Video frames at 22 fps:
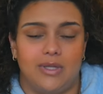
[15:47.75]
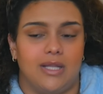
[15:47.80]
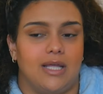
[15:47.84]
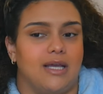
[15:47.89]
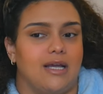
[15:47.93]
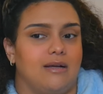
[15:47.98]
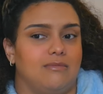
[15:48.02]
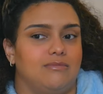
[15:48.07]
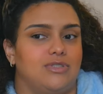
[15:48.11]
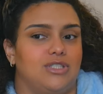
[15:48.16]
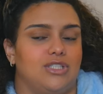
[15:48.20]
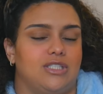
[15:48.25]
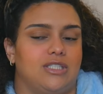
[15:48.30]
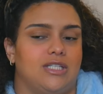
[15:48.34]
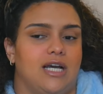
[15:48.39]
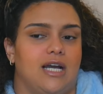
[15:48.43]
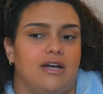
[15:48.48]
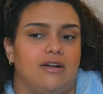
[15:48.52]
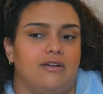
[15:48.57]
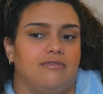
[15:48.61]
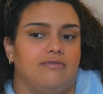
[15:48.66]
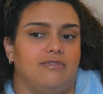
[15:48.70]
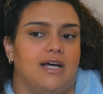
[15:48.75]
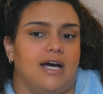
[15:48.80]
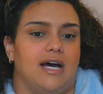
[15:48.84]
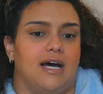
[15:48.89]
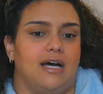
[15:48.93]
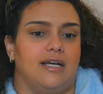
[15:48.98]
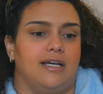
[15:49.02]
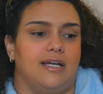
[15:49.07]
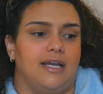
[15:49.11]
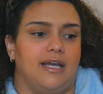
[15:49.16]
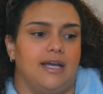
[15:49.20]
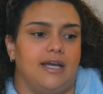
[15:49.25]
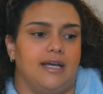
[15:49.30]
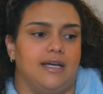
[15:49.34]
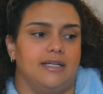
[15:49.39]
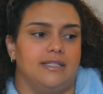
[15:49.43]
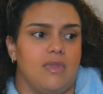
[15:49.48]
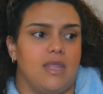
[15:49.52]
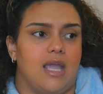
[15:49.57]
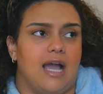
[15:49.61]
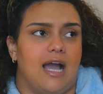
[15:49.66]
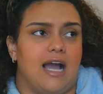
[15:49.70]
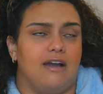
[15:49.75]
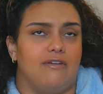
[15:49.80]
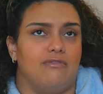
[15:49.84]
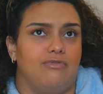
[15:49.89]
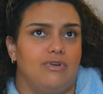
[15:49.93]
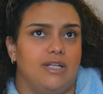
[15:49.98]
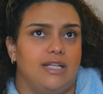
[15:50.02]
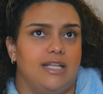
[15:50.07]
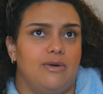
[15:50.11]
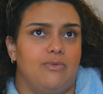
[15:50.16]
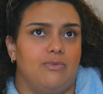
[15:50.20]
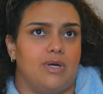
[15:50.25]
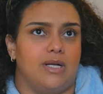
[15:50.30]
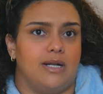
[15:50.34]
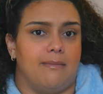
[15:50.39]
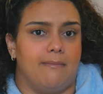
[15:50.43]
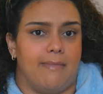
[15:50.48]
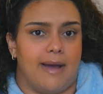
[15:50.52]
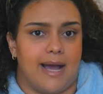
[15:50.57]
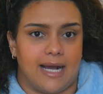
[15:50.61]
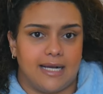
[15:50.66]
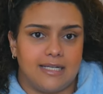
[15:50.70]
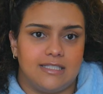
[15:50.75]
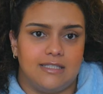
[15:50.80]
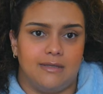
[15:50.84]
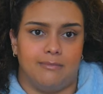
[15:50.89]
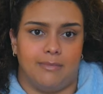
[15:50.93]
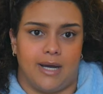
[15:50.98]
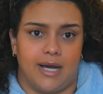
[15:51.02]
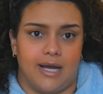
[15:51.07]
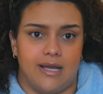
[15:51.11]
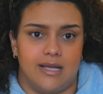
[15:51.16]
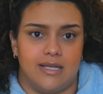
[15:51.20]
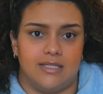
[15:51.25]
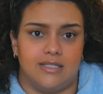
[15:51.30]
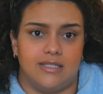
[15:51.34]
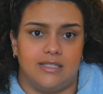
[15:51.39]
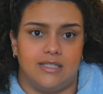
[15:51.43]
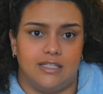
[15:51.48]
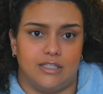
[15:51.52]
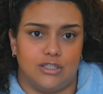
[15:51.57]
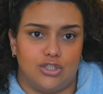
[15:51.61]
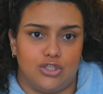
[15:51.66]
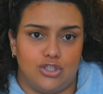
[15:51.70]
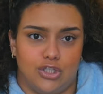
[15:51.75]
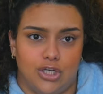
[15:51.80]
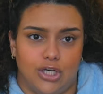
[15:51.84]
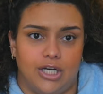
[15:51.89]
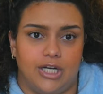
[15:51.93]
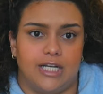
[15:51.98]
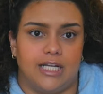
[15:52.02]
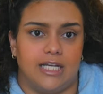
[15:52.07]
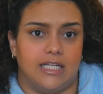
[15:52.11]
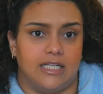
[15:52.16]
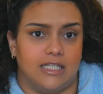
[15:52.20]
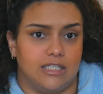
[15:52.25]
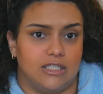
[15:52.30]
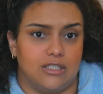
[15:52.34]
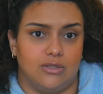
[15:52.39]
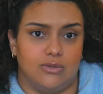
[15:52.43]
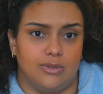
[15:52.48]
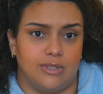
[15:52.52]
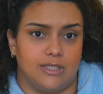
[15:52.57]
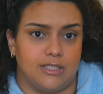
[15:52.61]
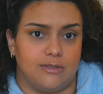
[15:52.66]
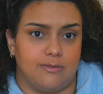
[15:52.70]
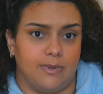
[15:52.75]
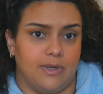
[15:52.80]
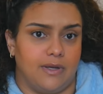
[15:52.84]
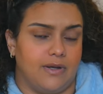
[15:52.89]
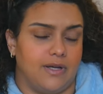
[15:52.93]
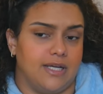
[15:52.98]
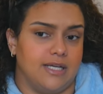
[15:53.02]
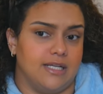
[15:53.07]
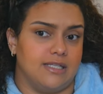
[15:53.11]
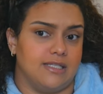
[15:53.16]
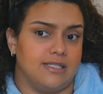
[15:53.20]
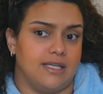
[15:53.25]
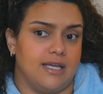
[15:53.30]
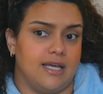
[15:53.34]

Like, I'm just tired of that, and I really want to maximize this journey and this new experience.